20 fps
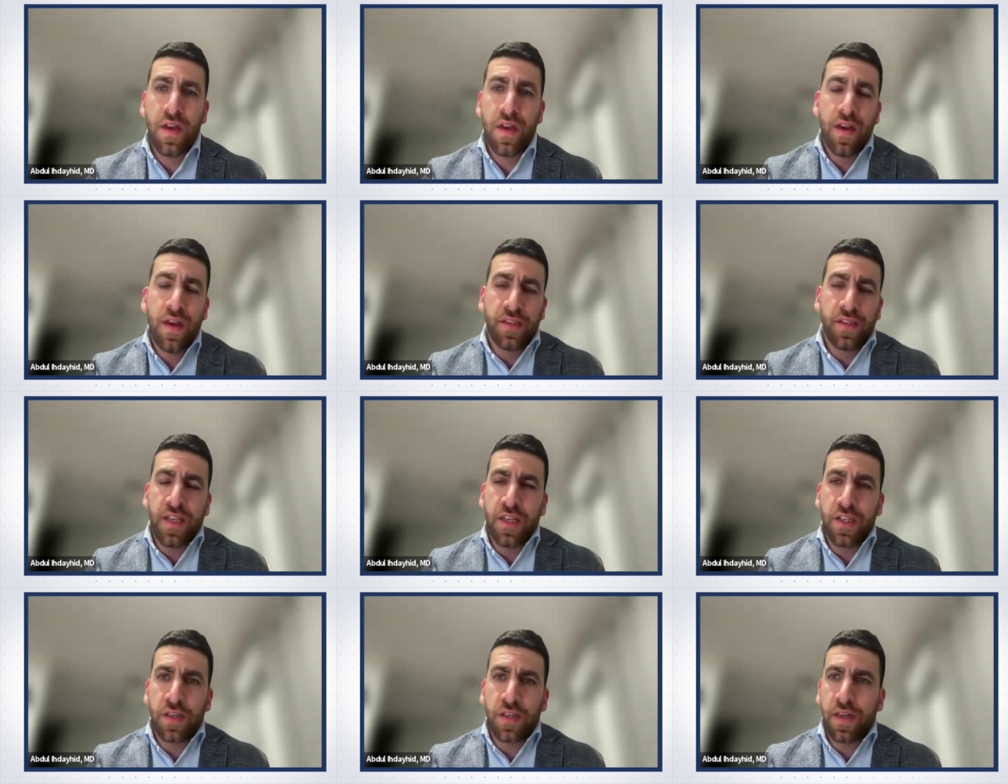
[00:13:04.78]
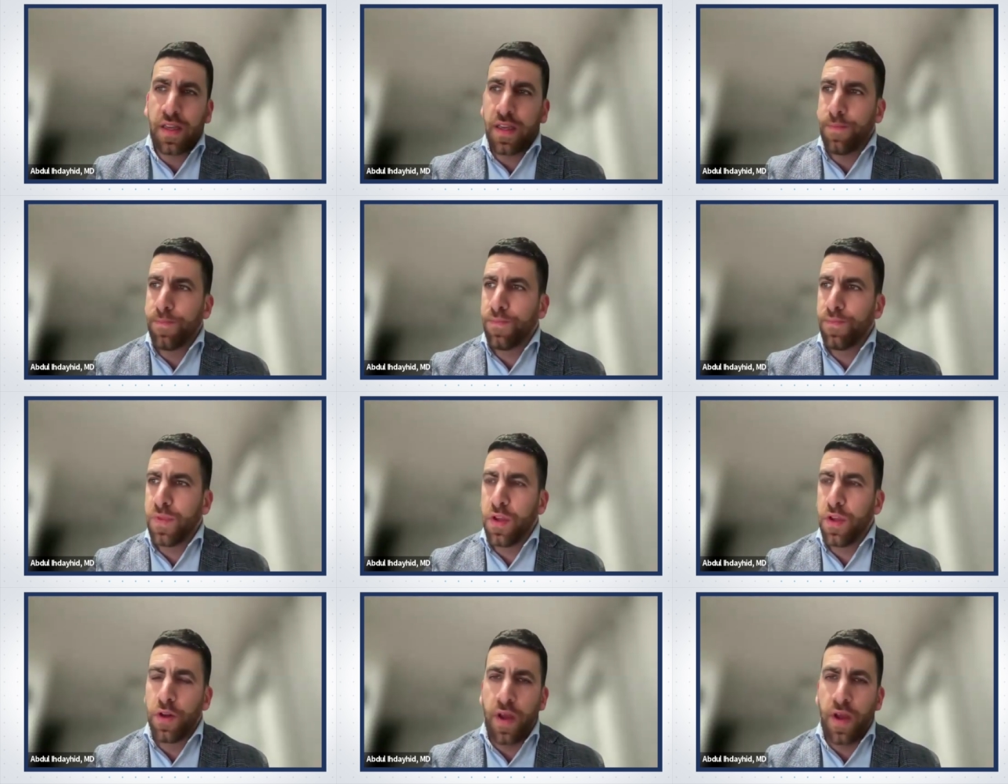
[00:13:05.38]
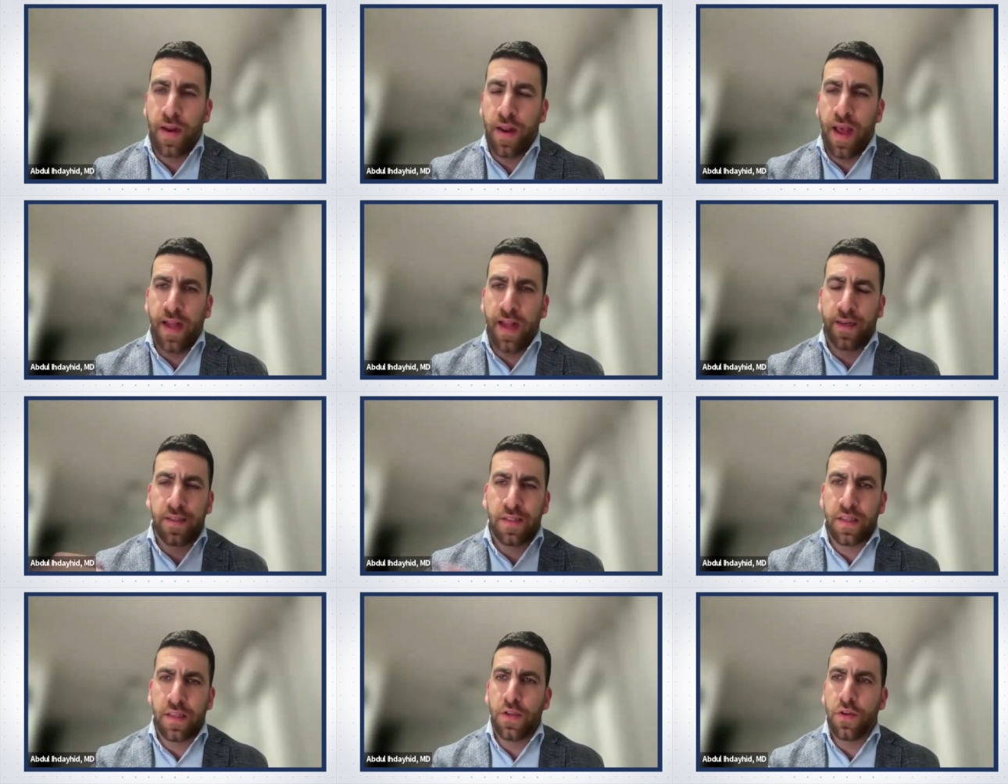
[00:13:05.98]
Essentially,
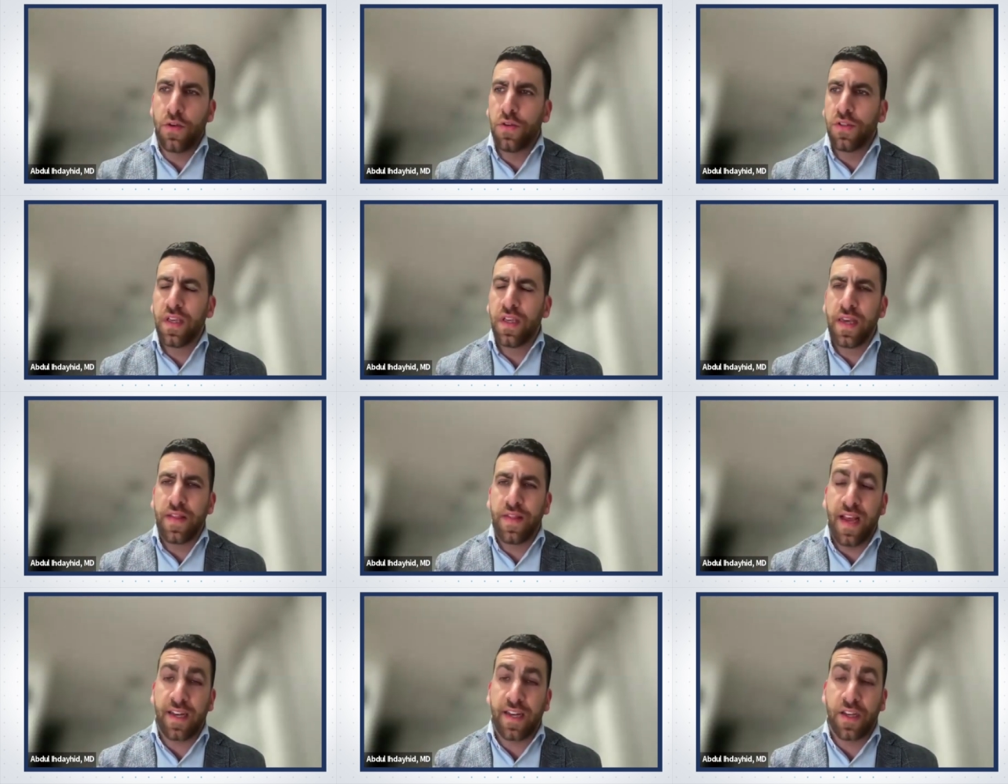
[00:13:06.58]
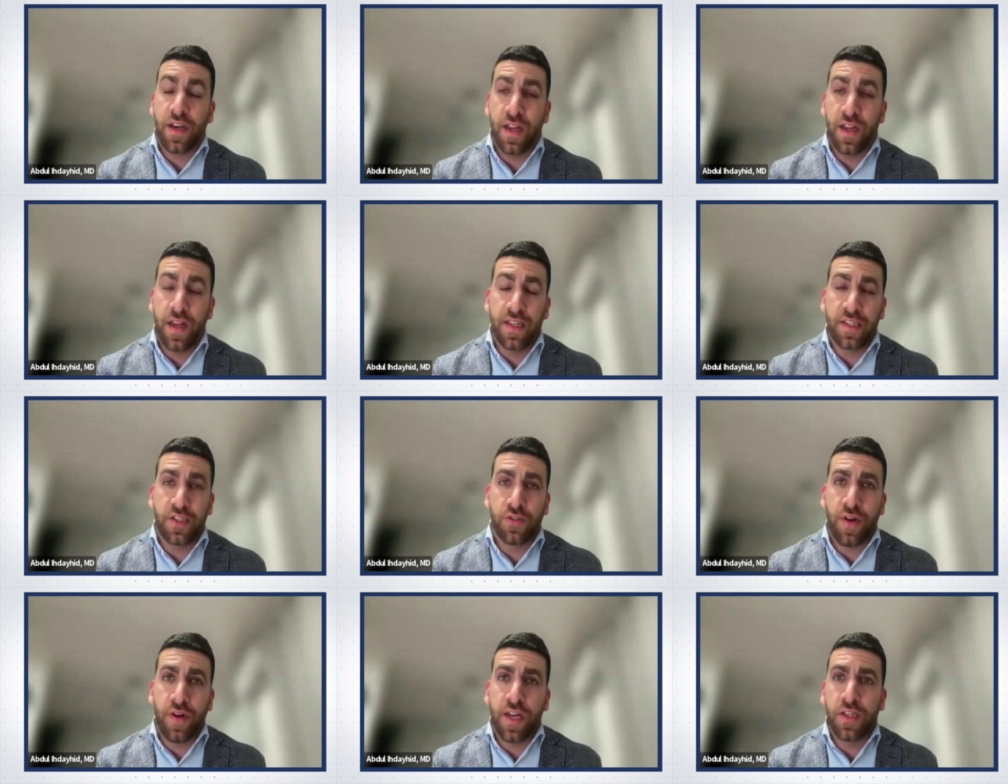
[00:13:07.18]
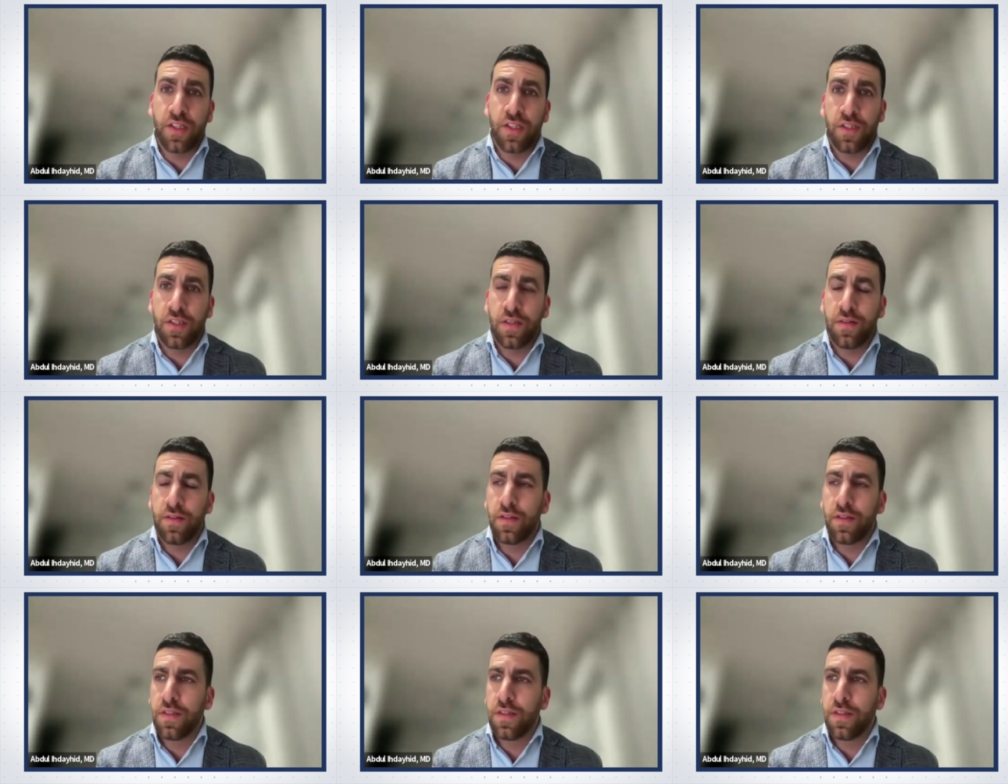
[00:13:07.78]
using a strategy
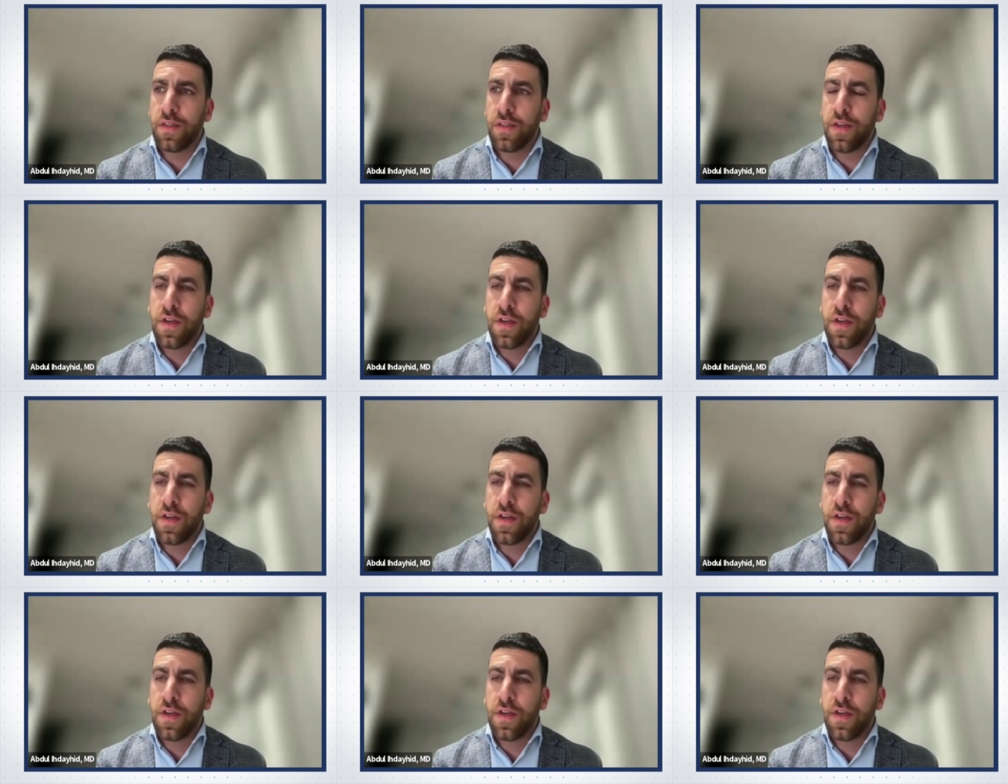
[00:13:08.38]
to